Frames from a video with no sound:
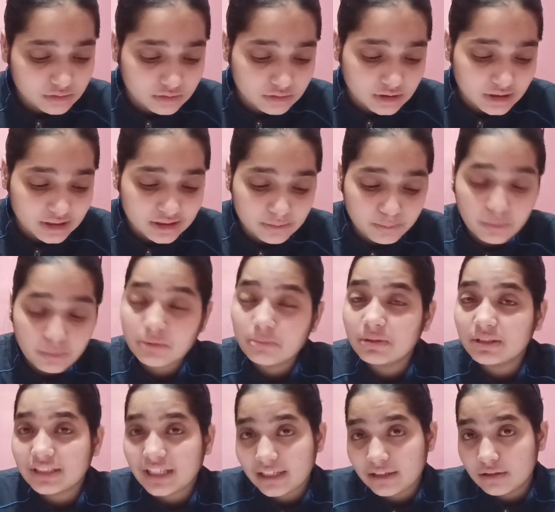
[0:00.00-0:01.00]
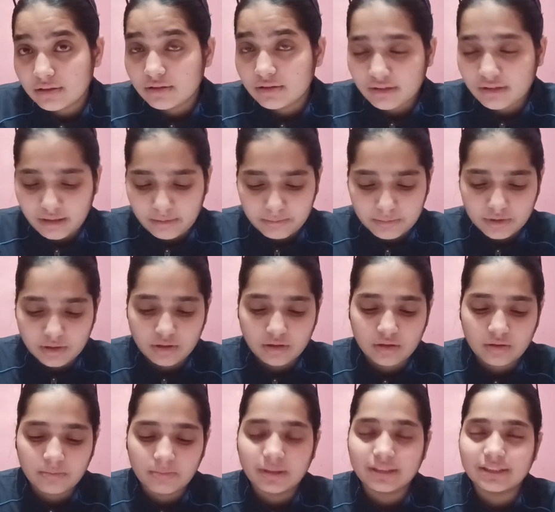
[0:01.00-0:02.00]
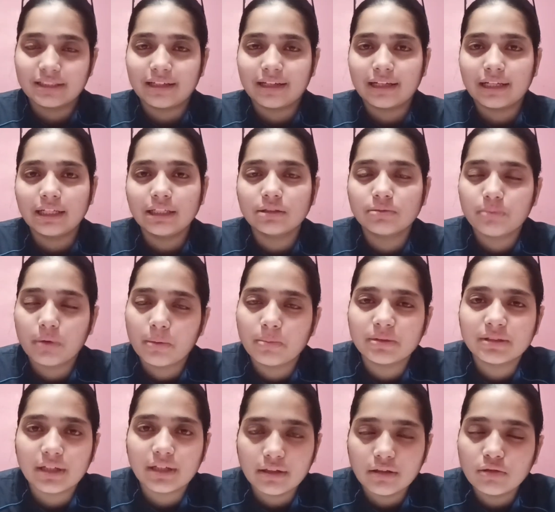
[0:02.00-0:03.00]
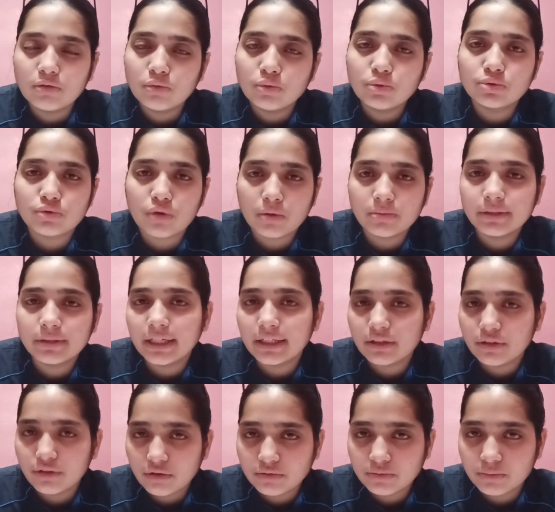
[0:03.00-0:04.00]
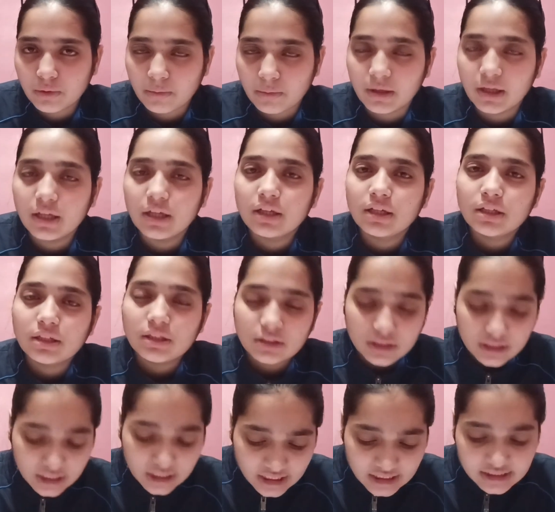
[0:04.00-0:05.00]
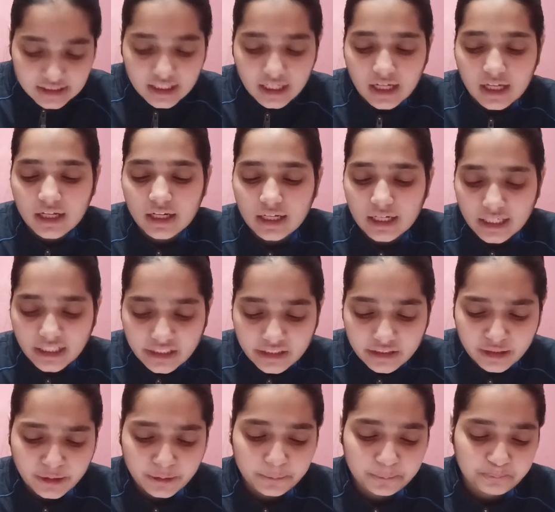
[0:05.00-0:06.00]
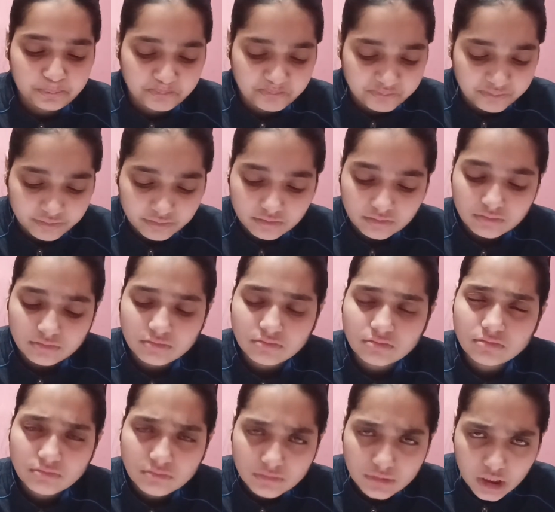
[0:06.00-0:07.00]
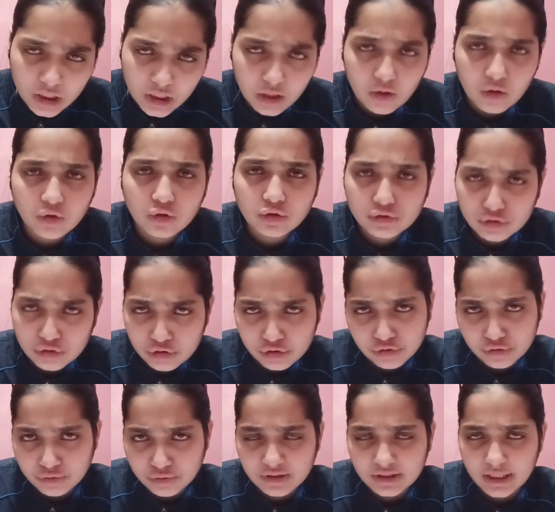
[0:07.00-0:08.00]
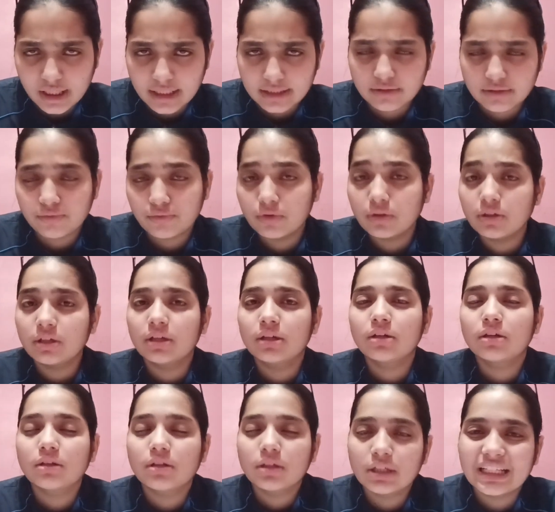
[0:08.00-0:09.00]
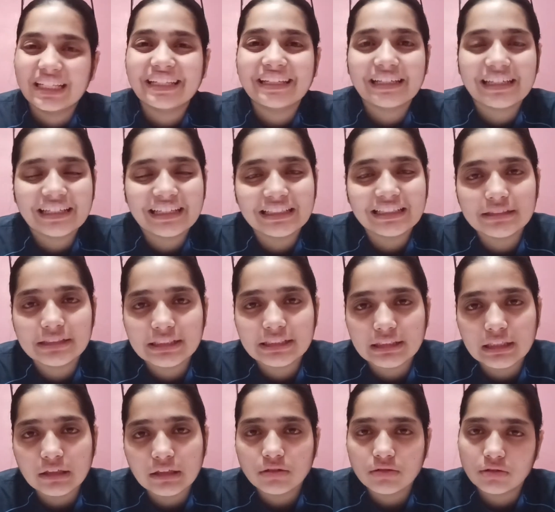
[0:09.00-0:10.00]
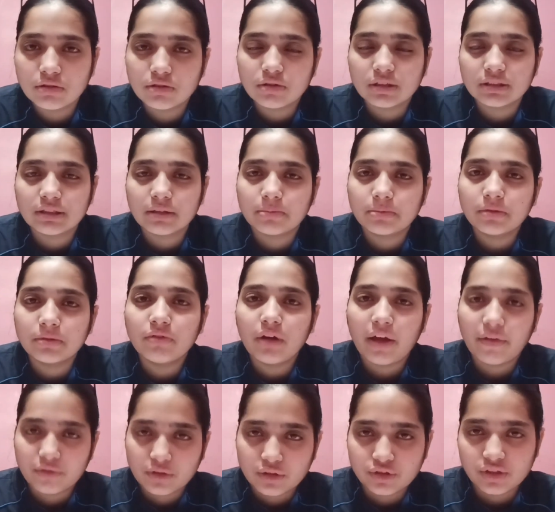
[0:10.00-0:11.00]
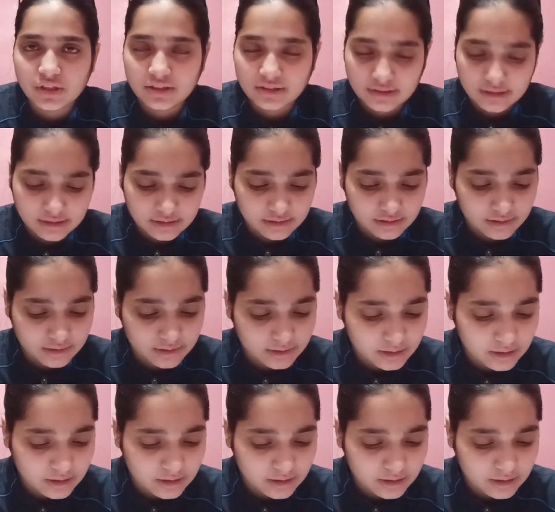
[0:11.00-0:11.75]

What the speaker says: these spermicidal creams, basically spermicidal to stop the entry of sperm, these are like also used as for increasing the contraceptive efficiencies.